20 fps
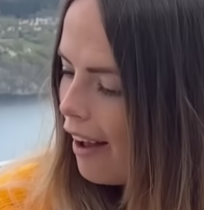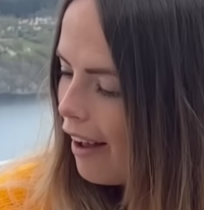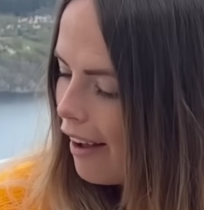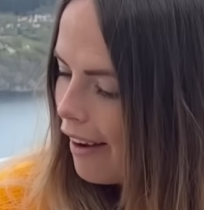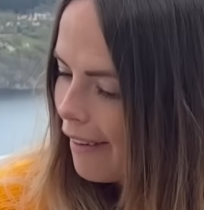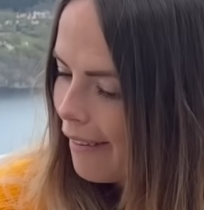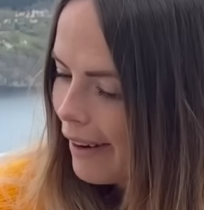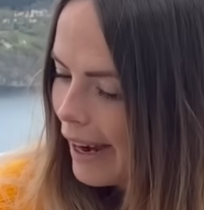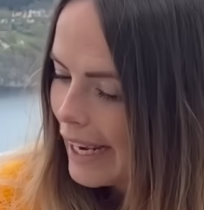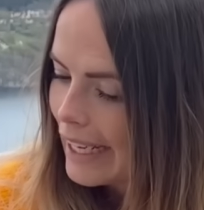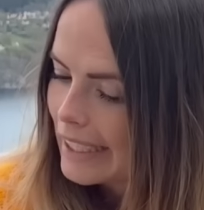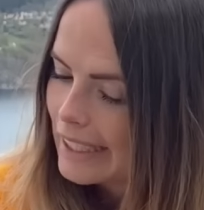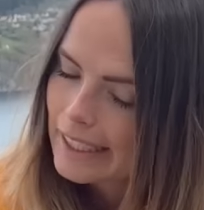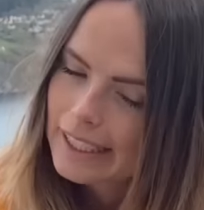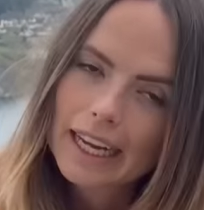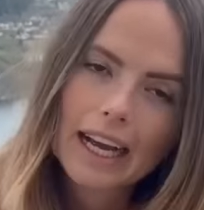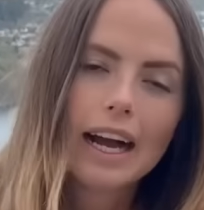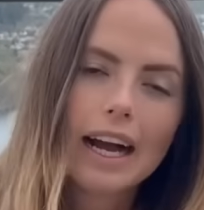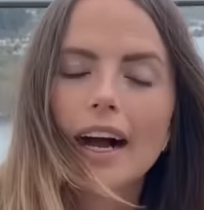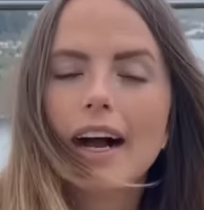Alright,
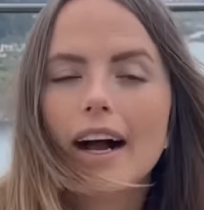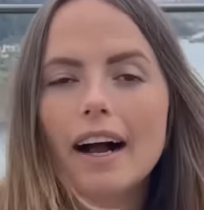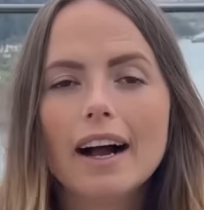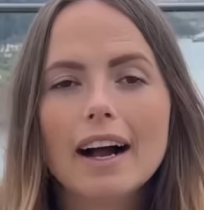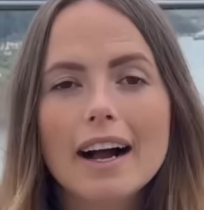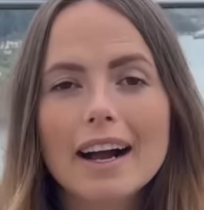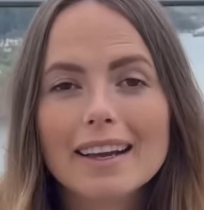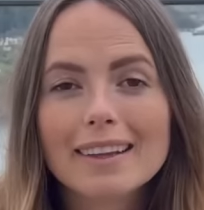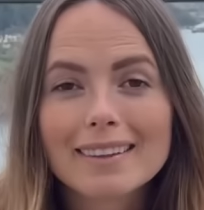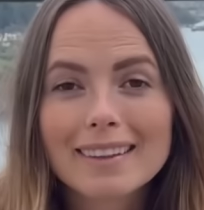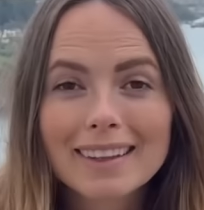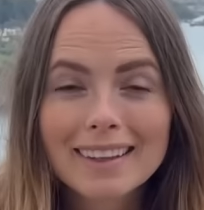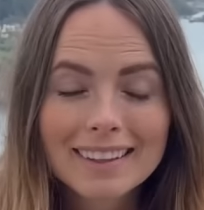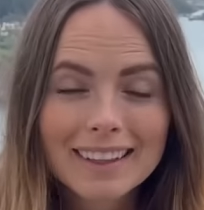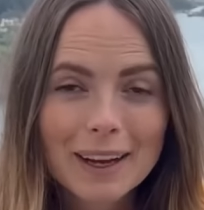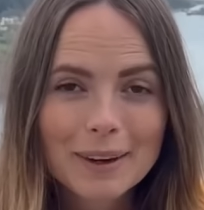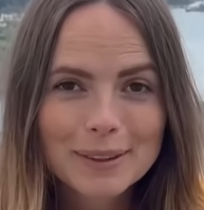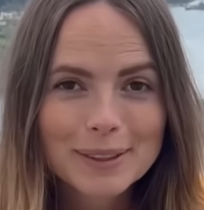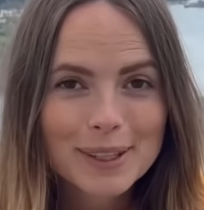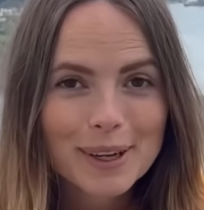I think
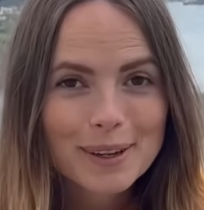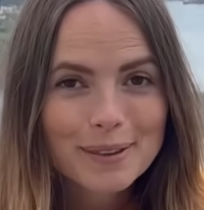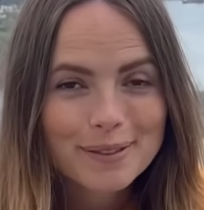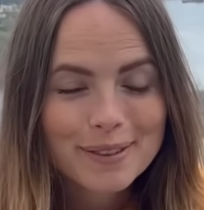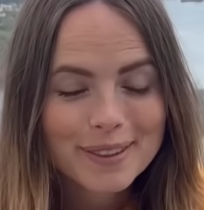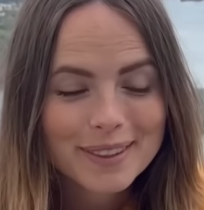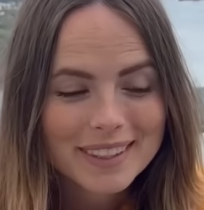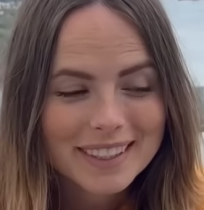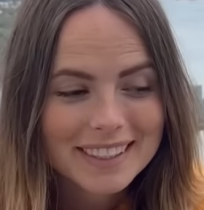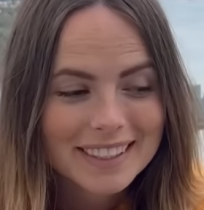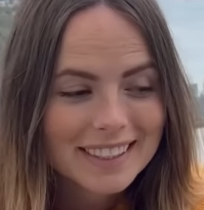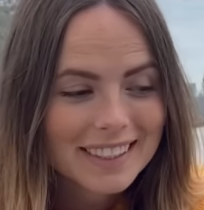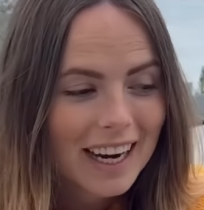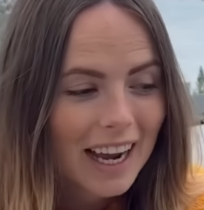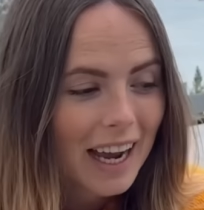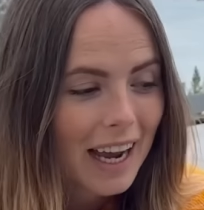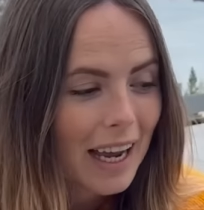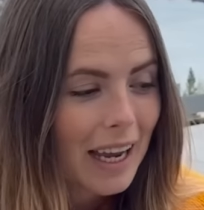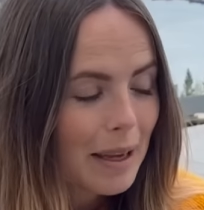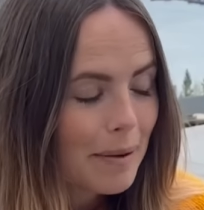that was all for this
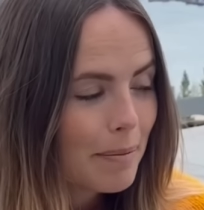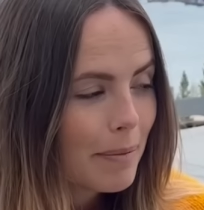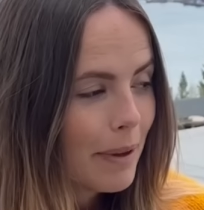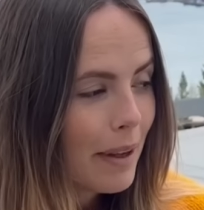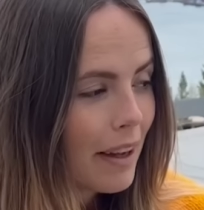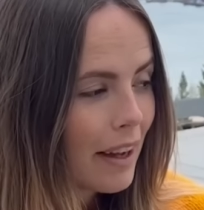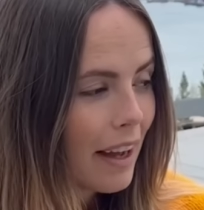time.